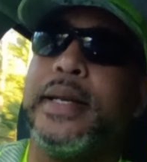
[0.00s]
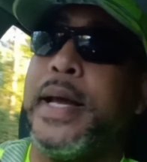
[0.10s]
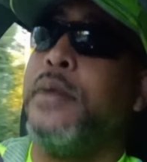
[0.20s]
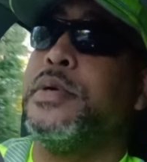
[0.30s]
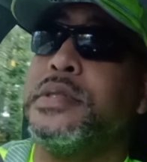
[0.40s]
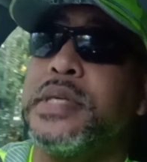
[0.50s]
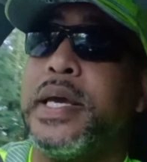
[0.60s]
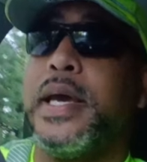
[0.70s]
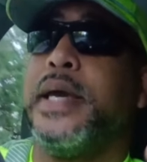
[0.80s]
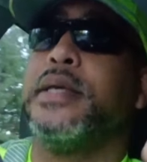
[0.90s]
and I will
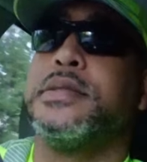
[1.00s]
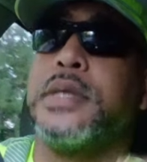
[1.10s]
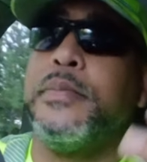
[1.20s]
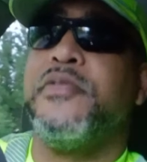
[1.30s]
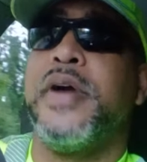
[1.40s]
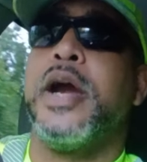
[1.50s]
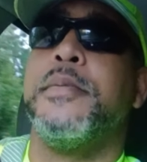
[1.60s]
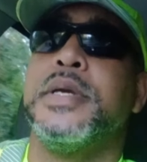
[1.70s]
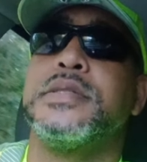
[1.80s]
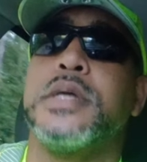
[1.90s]
say, hey, some
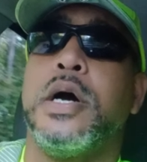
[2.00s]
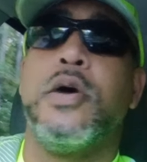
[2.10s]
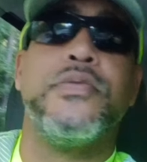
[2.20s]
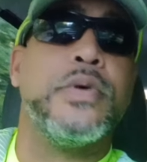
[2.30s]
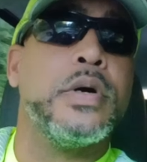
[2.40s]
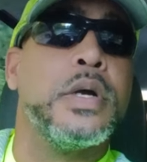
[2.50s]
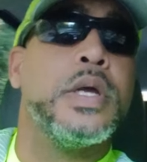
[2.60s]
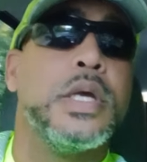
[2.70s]
environments call for